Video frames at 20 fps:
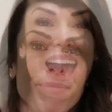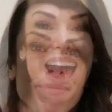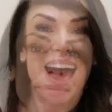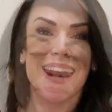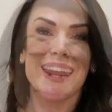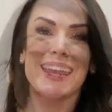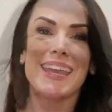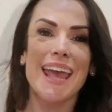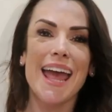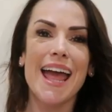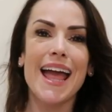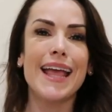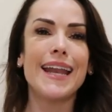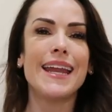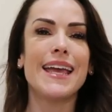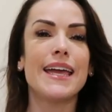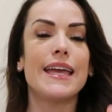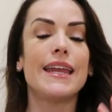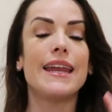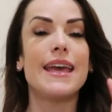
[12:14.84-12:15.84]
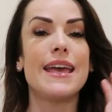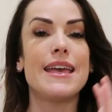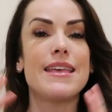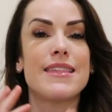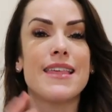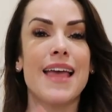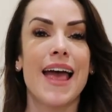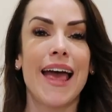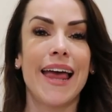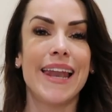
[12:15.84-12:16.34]
And again, it
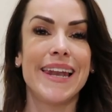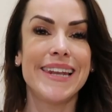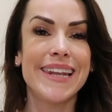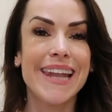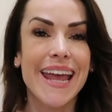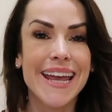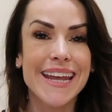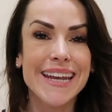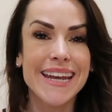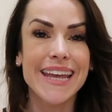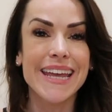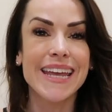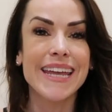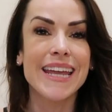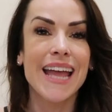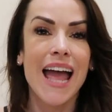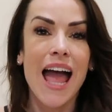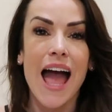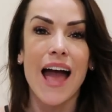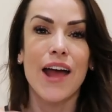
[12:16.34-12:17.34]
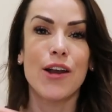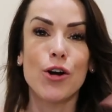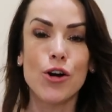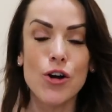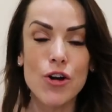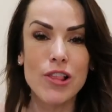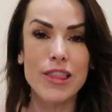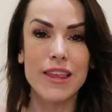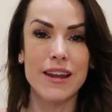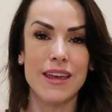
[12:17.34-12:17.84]
is Lainey, and
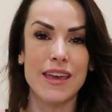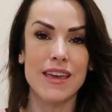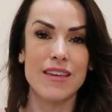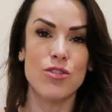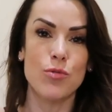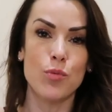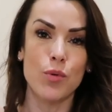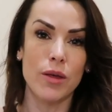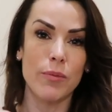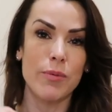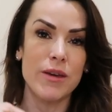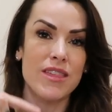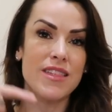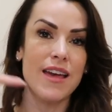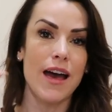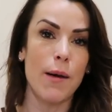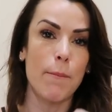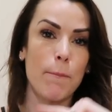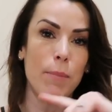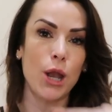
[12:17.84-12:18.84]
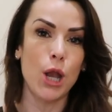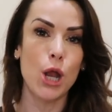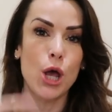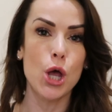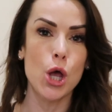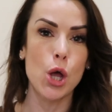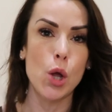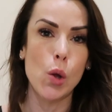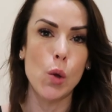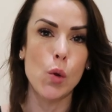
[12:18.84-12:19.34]
all the links will be down
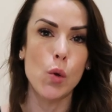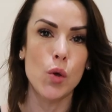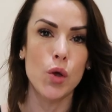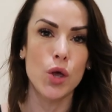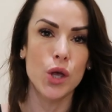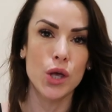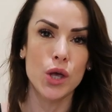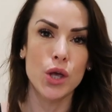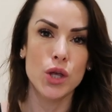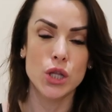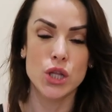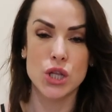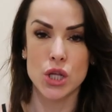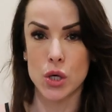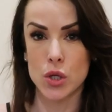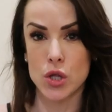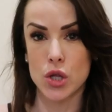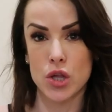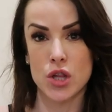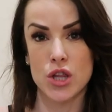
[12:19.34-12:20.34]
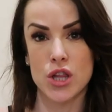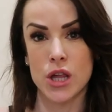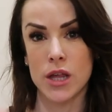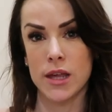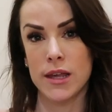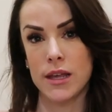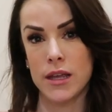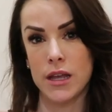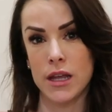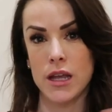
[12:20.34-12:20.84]
below. So just
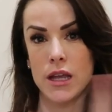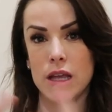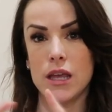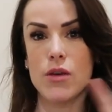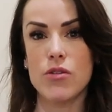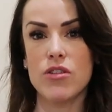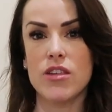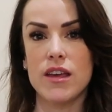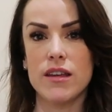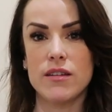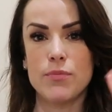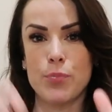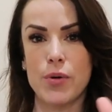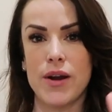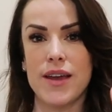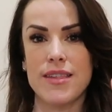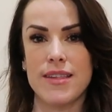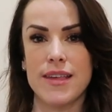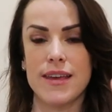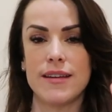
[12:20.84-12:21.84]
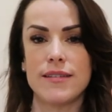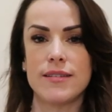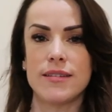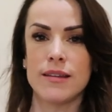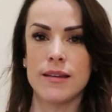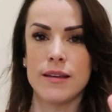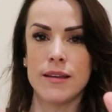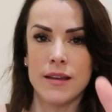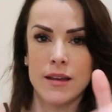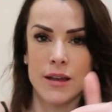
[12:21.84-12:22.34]
use it, press it,
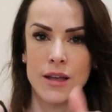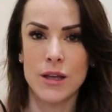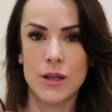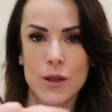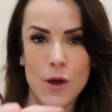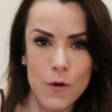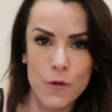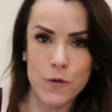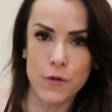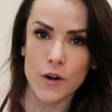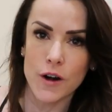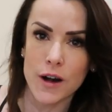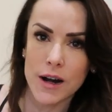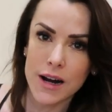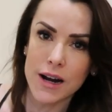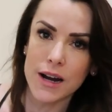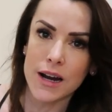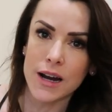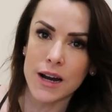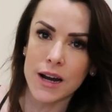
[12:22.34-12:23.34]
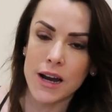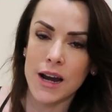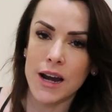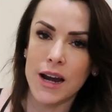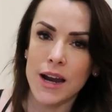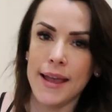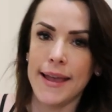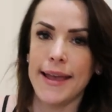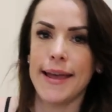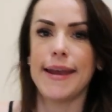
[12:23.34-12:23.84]
go for it.
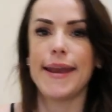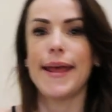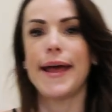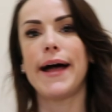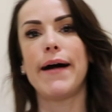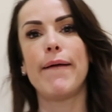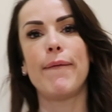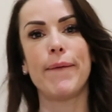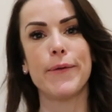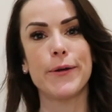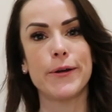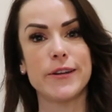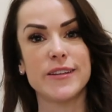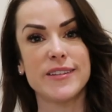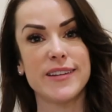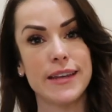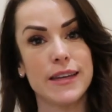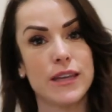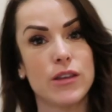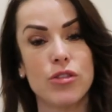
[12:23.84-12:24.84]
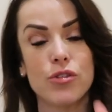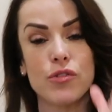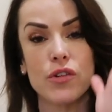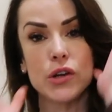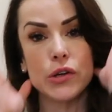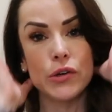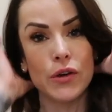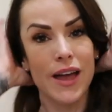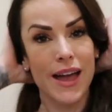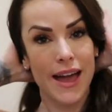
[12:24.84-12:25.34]
Now I'm going to take you
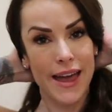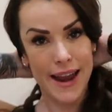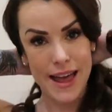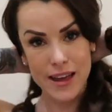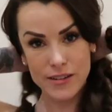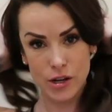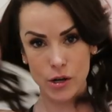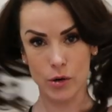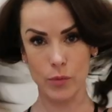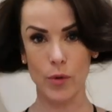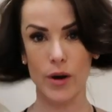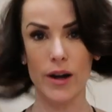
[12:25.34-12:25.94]
through an at-home